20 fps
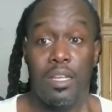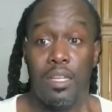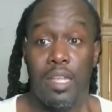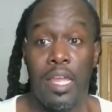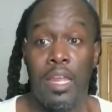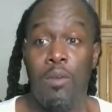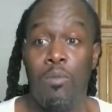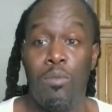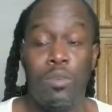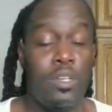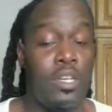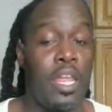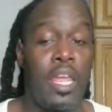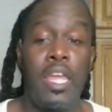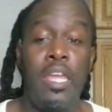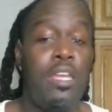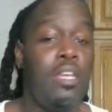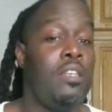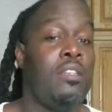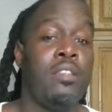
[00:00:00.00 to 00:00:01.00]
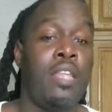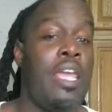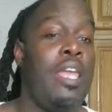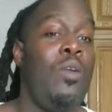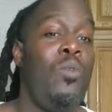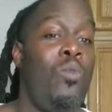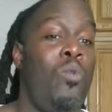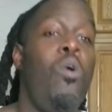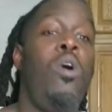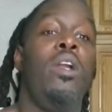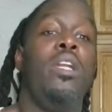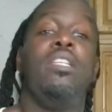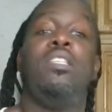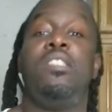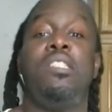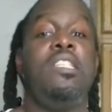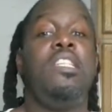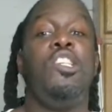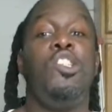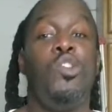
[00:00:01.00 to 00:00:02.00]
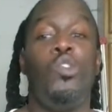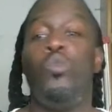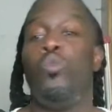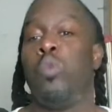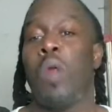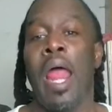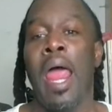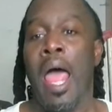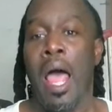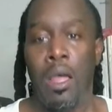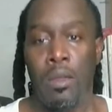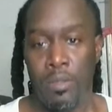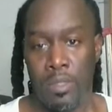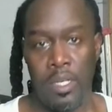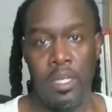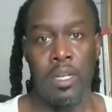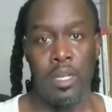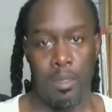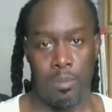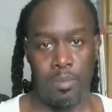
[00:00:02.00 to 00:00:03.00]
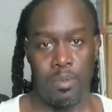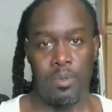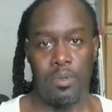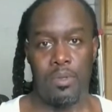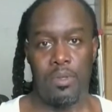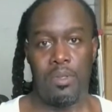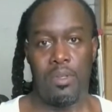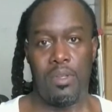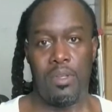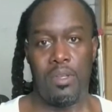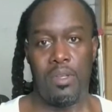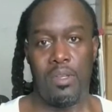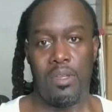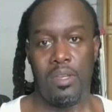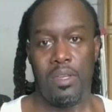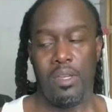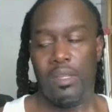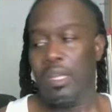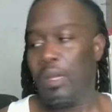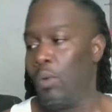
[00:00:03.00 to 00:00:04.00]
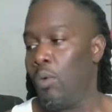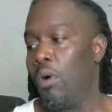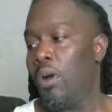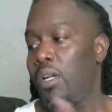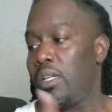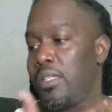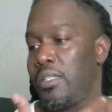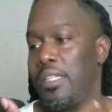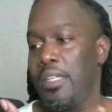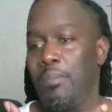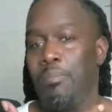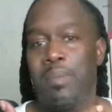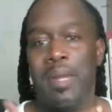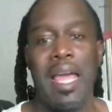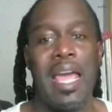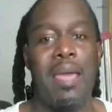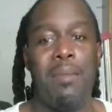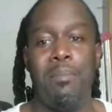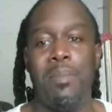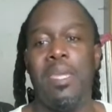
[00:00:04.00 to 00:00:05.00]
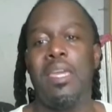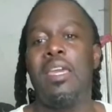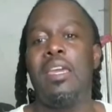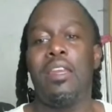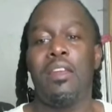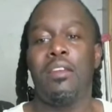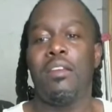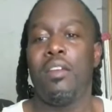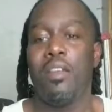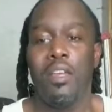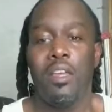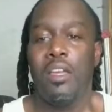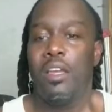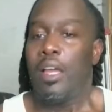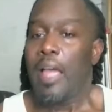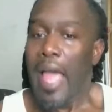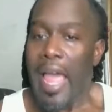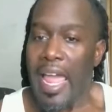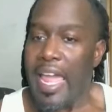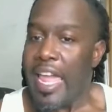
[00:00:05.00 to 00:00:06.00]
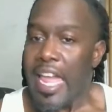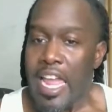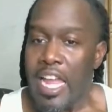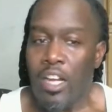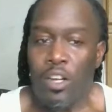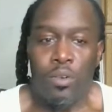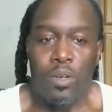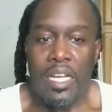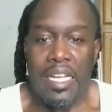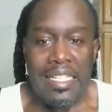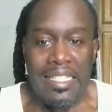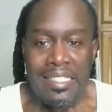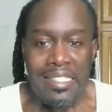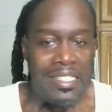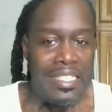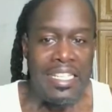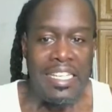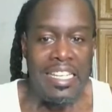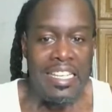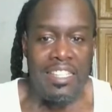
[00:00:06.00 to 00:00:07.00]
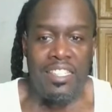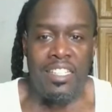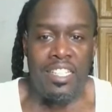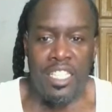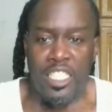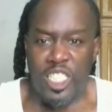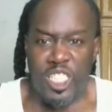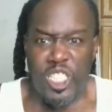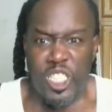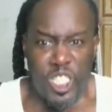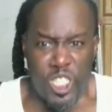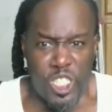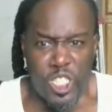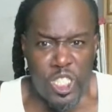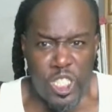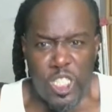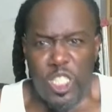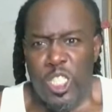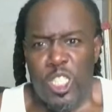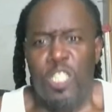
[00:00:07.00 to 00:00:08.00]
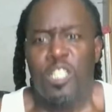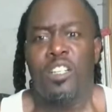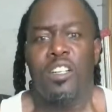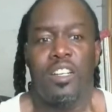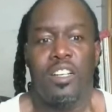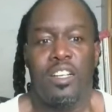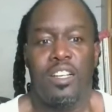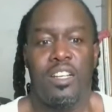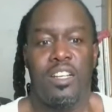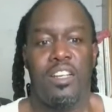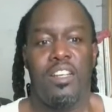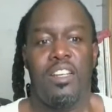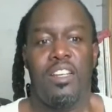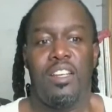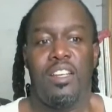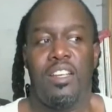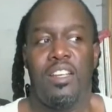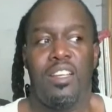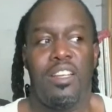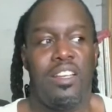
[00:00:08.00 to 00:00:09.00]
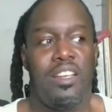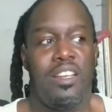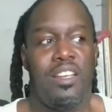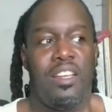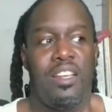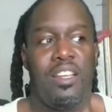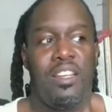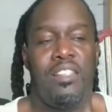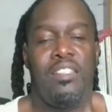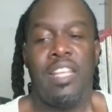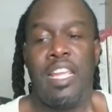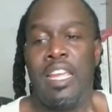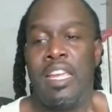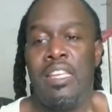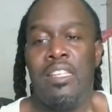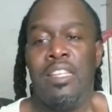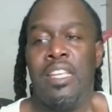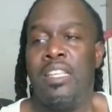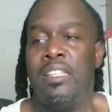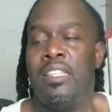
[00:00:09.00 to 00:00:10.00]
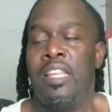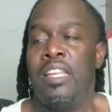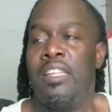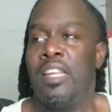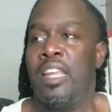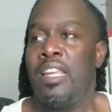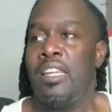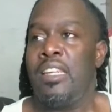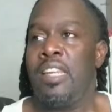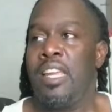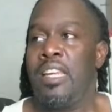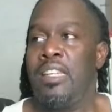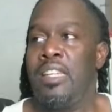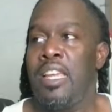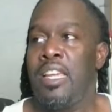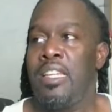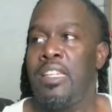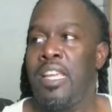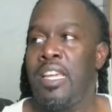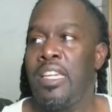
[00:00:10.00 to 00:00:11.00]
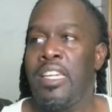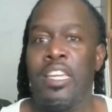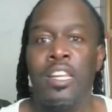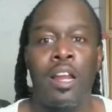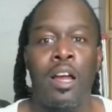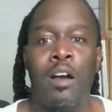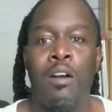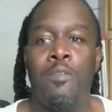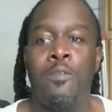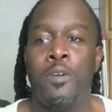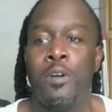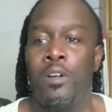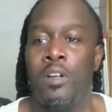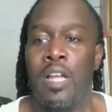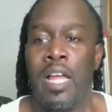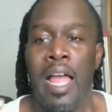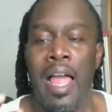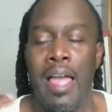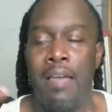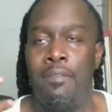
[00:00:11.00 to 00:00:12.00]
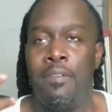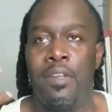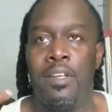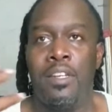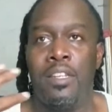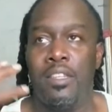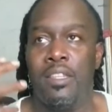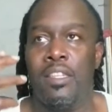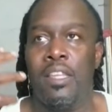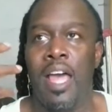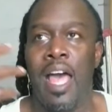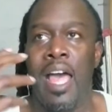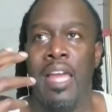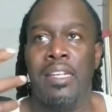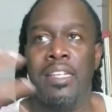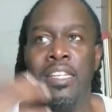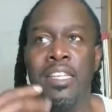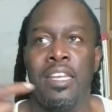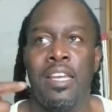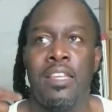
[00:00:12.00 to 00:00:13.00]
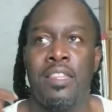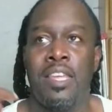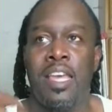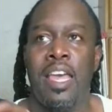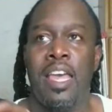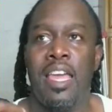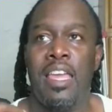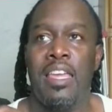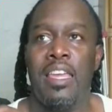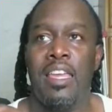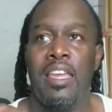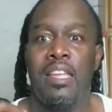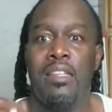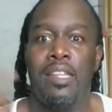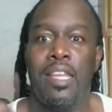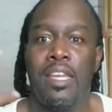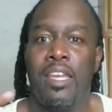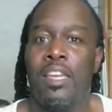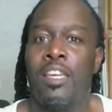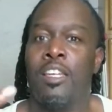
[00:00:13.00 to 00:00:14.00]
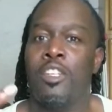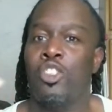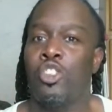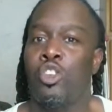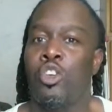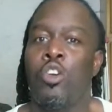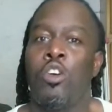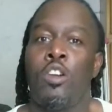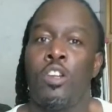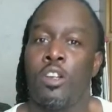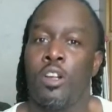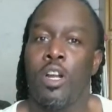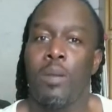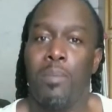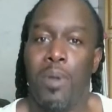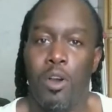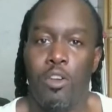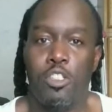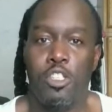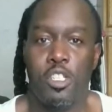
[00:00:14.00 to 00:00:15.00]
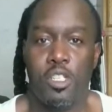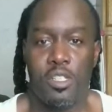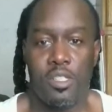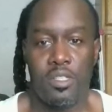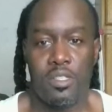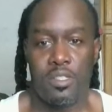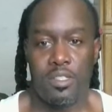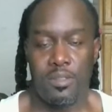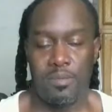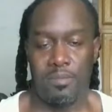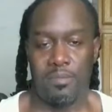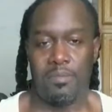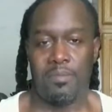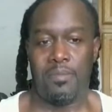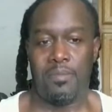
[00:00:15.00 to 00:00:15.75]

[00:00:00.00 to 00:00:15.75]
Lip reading: They want to see you riled up. They want to see black men angry and seething and they get off on having the idea that they can control your emotions.